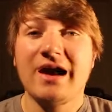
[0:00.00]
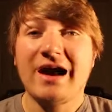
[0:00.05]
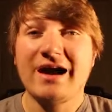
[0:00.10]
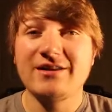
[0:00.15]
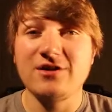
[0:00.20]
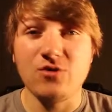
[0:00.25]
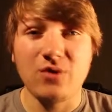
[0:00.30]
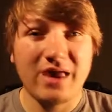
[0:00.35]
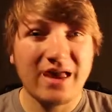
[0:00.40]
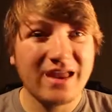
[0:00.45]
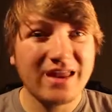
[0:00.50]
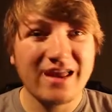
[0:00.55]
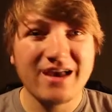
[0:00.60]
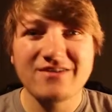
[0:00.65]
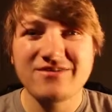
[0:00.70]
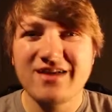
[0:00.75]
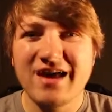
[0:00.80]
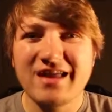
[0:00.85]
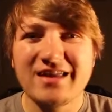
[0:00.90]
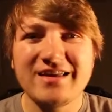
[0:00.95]
And you can't
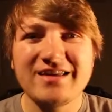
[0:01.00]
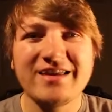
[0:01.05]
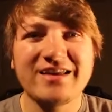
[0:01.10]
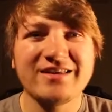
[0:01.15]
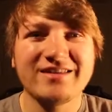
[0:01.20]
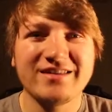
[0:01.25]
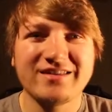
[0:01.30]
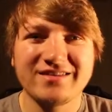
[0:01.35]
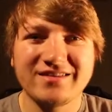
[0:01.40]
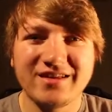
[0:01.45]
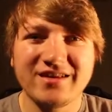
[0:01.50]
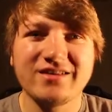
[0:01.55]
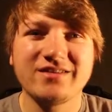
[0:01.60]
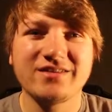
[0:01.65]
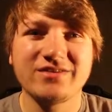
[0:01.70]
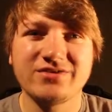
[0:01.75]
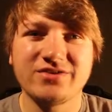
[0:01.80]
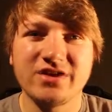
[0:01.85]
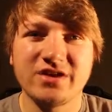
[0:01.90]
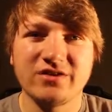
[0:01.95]
have any
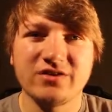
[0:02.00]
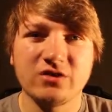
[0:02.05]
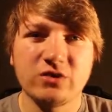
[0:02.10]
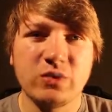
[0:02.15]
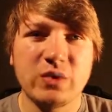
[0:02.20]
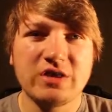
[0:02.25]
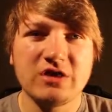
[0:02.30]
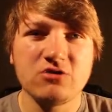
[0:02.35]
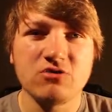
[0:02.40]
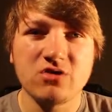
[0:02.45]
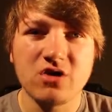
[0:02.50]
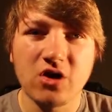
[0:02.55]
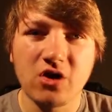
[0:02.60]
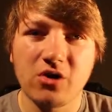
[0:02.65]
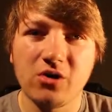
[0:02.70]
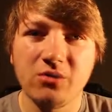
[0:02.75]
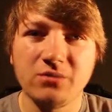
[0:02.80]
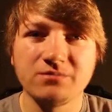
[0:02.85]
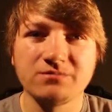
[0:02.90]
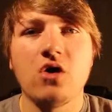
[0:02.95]
indecisiveness when you go.
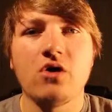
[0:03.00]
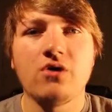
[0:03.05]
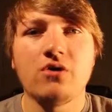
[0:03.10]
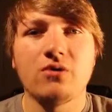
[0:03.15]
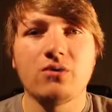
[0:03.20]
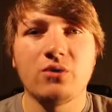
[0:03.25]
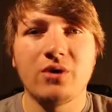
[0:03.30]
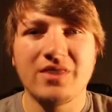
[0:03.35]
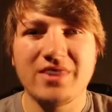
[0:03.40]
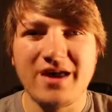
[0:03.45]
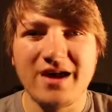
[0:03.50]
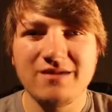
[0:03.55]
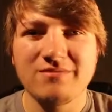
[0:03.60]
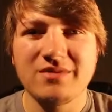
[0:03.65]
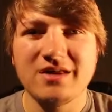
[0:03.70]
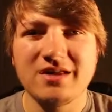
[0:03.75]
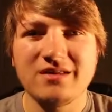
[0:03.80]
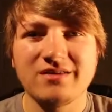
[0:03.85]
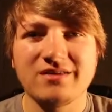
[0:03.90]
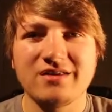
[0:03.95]
What that
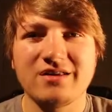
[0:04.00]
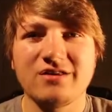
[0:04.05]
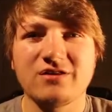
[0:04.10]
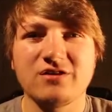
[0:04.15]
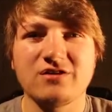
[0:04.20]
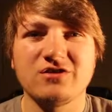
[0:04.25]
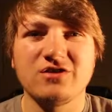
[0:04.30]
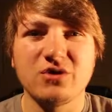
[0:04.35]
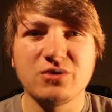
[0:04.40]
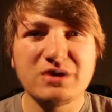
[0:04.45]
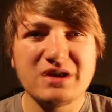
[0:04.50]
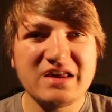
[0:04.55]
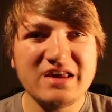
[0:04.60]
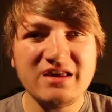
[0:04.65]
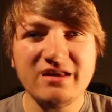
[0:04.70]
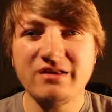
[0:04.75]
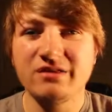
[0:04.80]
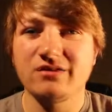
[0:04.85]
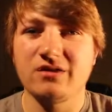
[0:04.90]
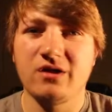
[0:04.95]
means is don't
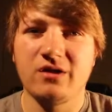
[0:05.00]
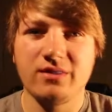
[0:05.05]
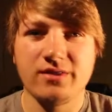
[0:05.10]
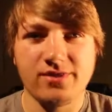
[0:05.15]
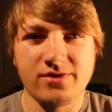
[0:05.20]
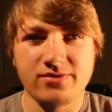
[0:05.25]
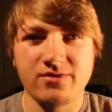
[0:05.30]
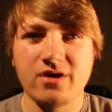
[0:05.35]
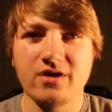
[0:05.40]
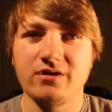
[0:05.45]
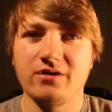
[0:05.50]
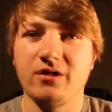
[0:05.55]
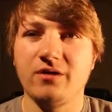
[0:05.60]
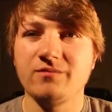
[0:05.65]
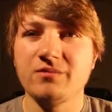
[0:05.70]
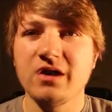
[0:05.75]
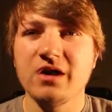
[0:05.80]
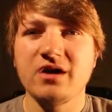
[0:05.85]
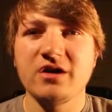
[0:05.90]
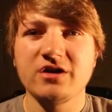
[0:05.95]
ease on the throttle.
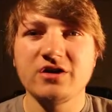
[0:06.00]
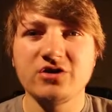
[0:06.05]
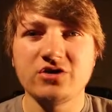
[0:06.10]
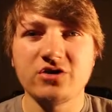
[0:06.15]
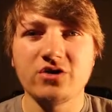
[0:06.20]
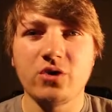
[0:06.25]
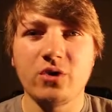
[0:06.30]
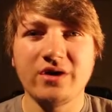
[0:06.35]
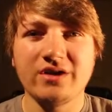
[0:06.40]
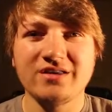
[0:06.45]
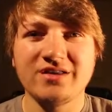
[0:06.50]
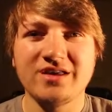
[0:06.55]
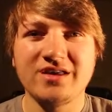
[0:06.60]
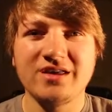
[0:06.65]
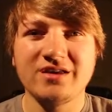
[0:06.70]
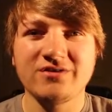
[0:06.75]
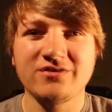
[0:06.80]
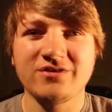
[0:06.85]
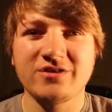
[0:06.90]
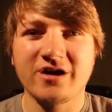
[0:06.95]
You're going to
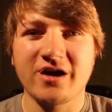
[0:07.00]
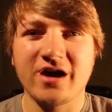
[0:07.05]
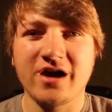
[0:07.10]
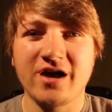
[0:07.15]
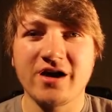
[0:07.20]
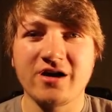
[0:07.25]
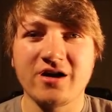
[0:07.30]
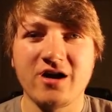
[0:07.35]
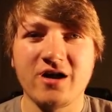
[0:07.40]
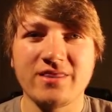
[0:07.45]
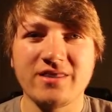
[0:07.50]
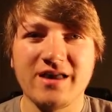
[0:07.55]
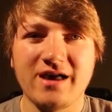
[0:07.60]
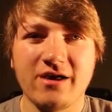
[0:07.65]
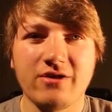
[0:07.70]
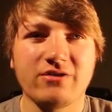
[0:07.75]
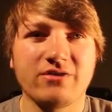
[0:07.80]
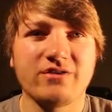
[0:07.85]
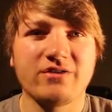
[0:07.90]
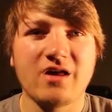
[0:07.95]
give the car on the
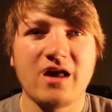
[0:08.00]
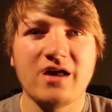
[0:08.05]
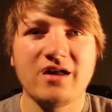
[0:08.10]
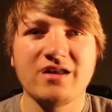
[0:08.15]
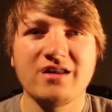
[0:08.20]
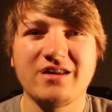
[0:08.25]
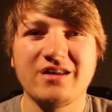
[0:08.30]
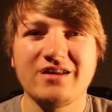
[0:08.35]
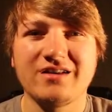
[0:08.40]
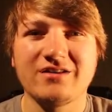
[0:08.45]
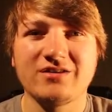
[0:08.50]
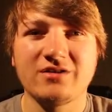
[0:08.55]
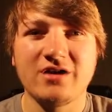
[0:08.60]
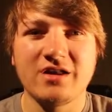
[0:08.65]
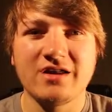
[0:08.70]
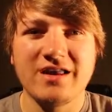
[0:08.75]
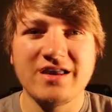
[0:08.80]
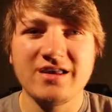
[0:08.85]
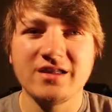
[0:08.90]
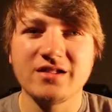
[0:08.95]
outside
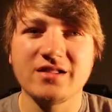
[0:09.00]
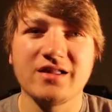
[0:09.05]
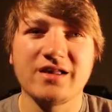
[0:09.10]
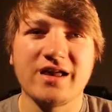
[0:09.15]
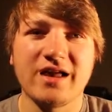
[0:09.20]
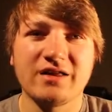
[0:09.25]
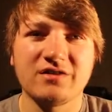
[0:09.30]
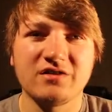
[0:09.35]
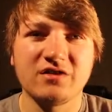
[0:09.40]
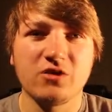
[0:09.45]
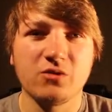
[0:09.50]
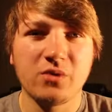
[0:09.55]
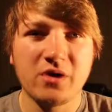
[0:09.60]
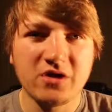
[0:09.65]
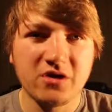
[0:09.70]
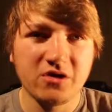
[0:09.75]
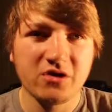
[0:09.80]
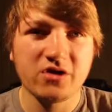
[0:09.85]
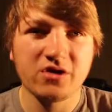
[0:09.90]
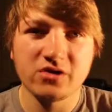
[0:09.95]
an inkling as to
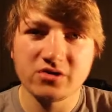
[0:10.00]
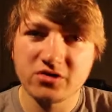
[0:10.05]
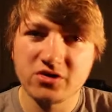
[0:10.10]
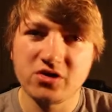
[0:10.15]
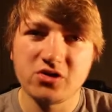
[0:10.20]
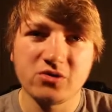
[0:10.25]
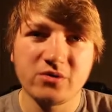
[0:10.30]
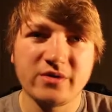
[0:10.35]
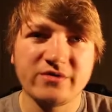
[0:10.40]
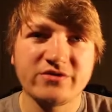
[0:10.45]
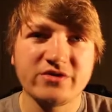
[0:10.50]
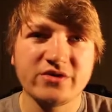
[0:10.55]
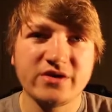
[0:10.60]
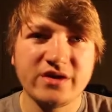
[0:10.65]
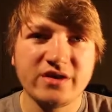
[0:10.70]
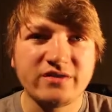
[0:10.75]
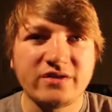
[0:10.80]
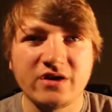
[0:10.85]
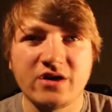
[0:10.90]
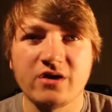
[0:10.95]
when you're going to go if you're
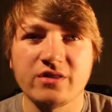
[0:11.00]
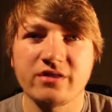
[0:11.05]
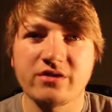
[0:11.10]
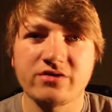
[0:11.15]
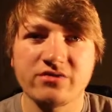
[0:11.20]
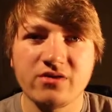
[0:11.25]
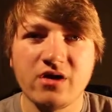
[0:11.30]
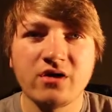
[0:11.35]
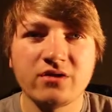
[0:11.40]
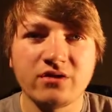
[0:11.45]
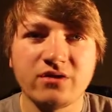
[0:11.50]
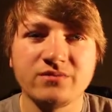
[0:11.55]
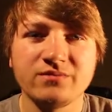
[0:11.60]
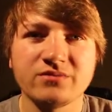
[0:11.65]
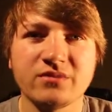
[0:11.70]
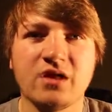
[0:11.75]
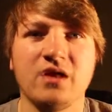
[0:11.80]
easing on the throttle.